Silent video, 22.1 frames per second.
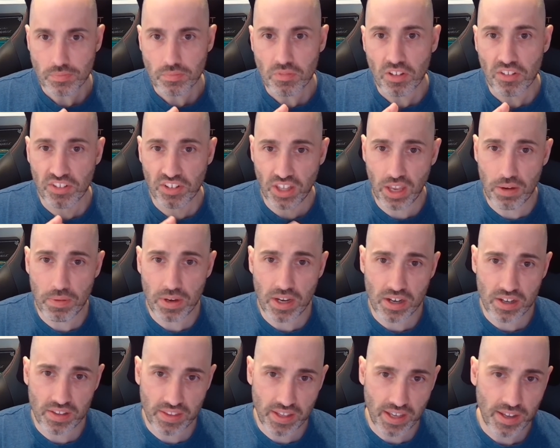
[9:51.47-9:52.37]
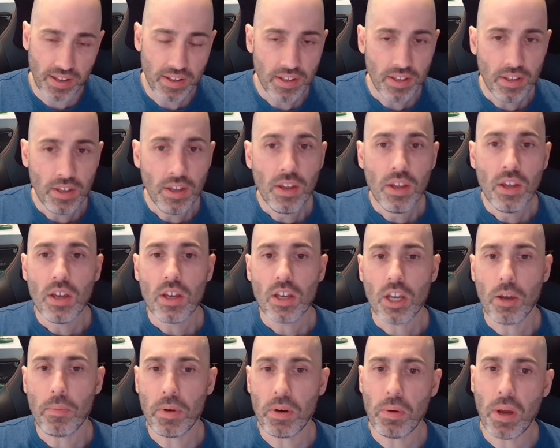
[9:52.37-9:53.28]
So there we are there.
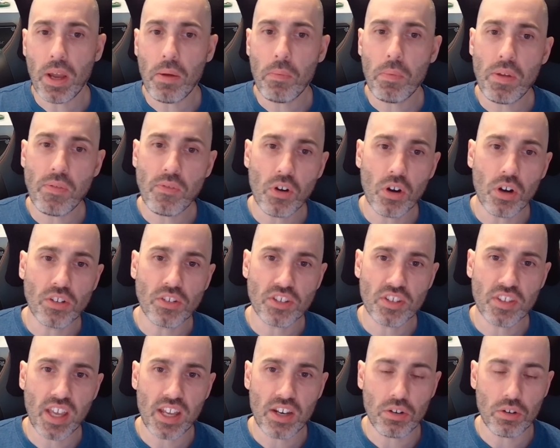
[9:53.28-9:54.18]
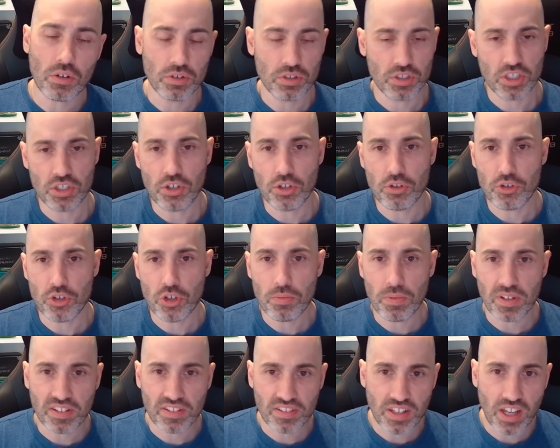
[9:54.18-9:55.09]
Coming away, we've got then onto YouTube
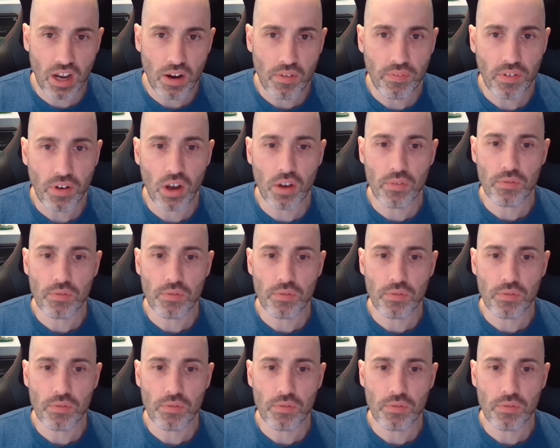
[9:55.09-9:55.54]
itself. I've